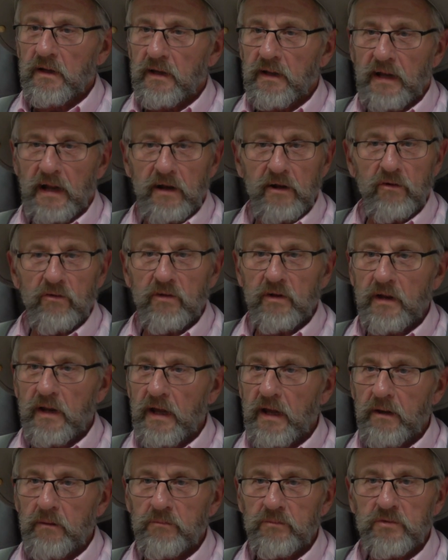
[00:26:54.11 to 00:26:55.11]
and I knew the
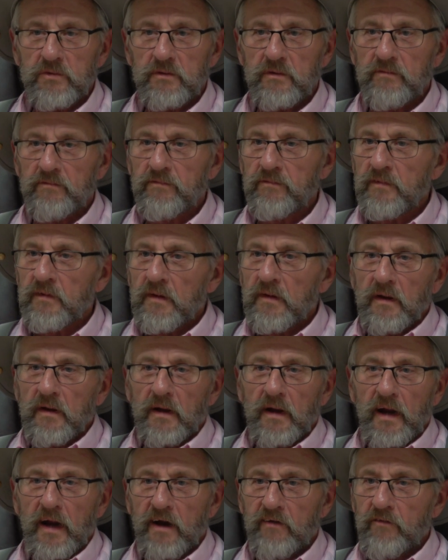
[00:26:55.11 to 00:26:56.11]
names of
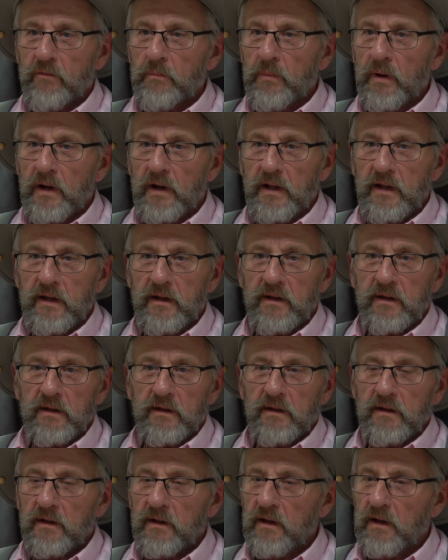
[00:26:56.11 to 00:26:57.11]
everybody
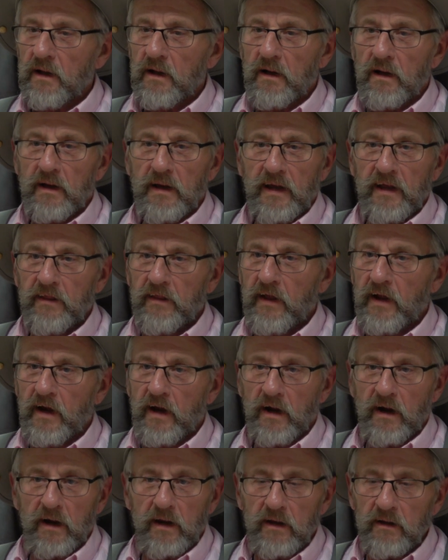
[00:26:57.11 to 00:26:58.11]
in the
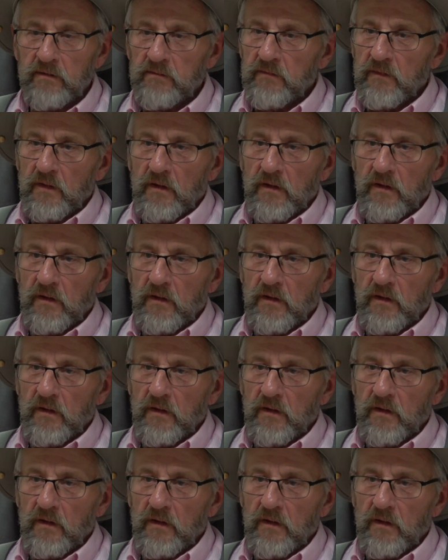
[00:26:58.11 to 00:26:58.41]
area.